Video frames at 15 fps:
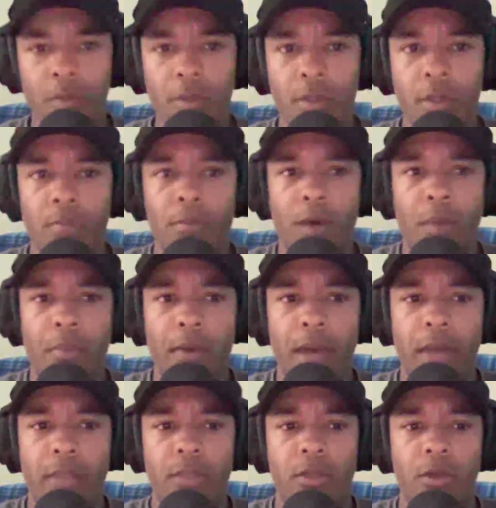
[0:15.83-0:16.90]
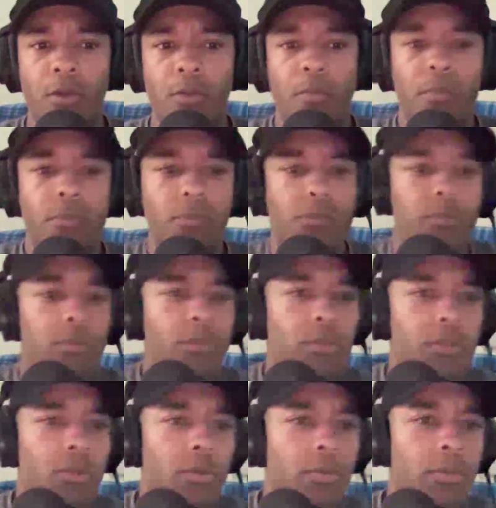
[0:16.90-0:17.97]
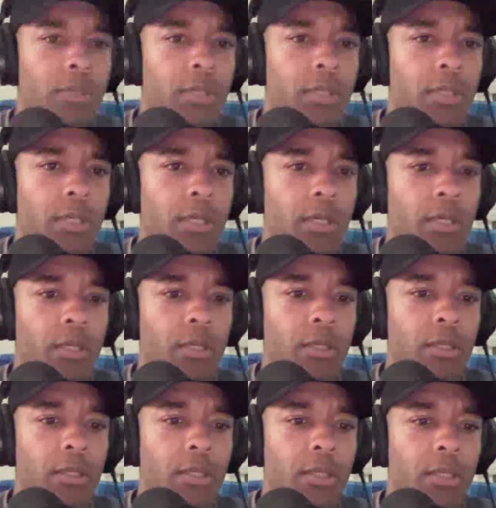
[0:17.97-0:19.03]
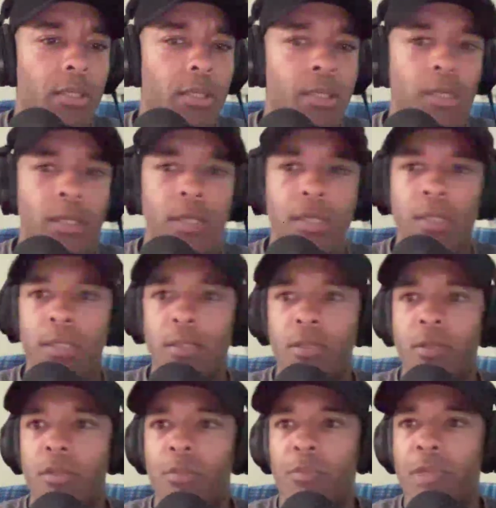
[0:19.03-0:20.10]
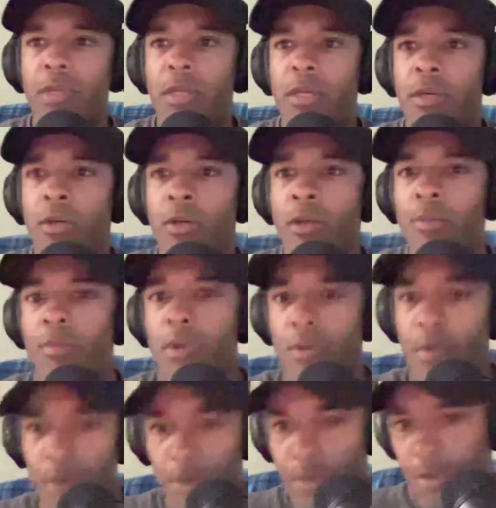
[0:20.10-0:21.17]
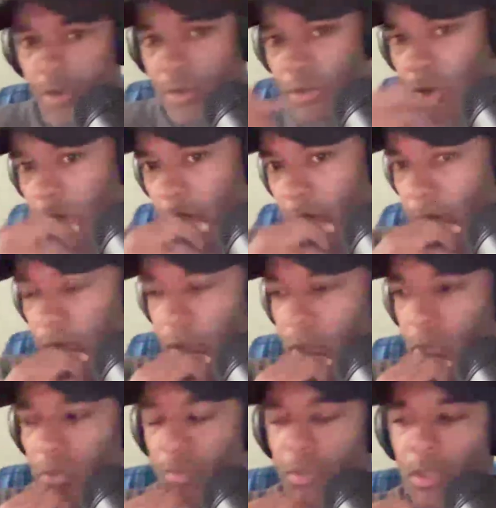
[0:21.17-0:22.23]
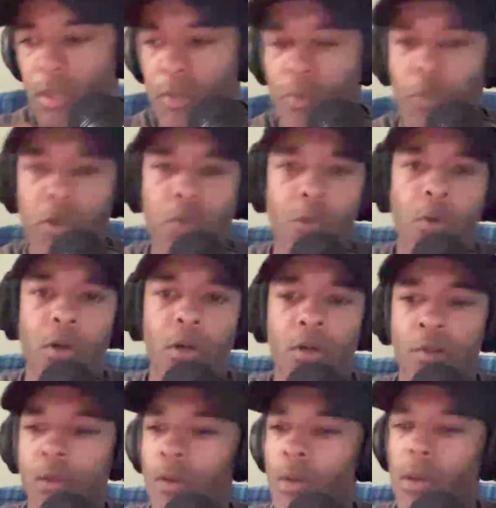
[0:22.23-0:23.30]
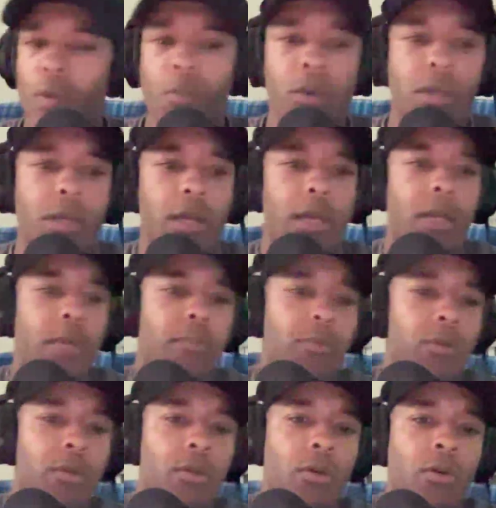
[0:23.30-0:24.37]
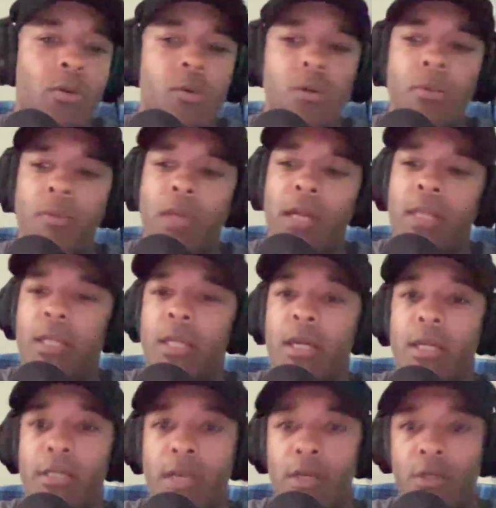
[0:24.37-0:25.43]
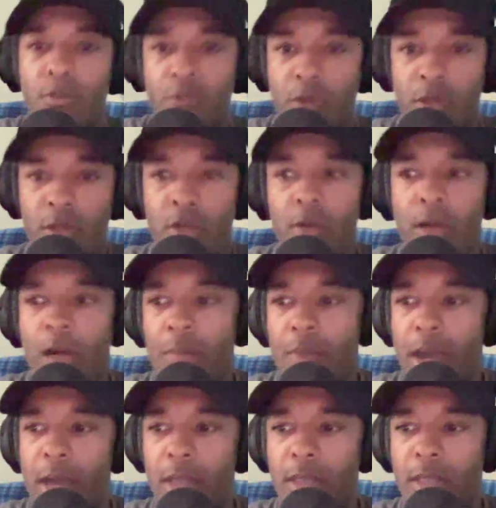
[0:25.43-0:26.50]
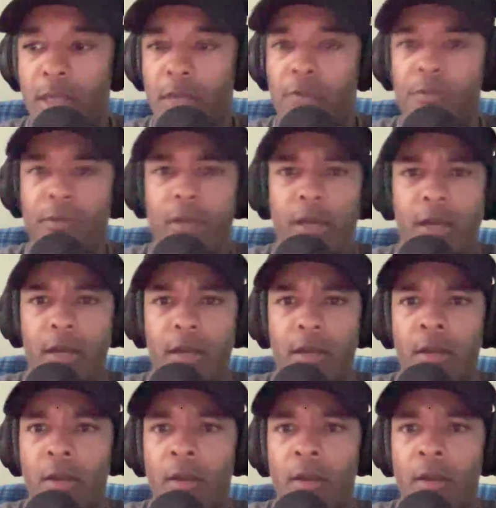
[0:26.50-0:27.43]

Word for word: I'm I'm back. So certainly uh, it's good to be here, and I'm I'm here to talk about the Eagles, man. Week one, what a game! You know, I'm glad they got down to Brazil, got back safe, and